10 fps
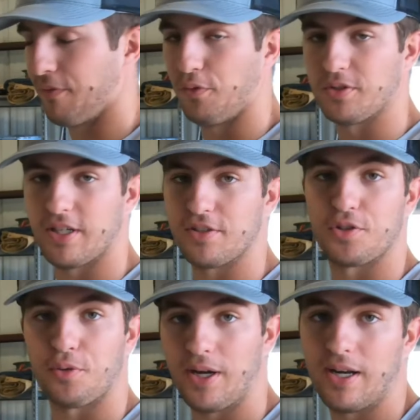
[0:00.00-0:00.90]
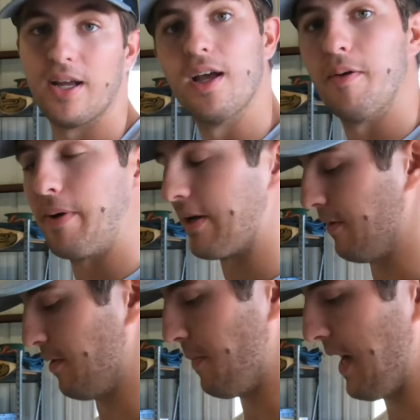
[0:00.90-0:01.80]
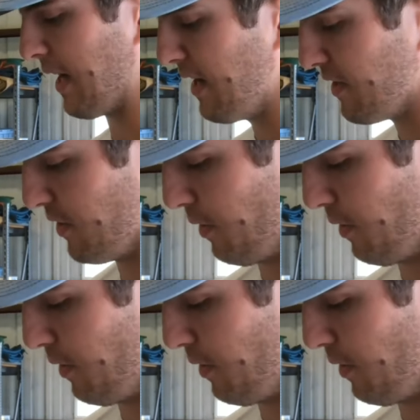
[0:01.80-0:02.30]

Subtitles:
a full-size crate back here in the back.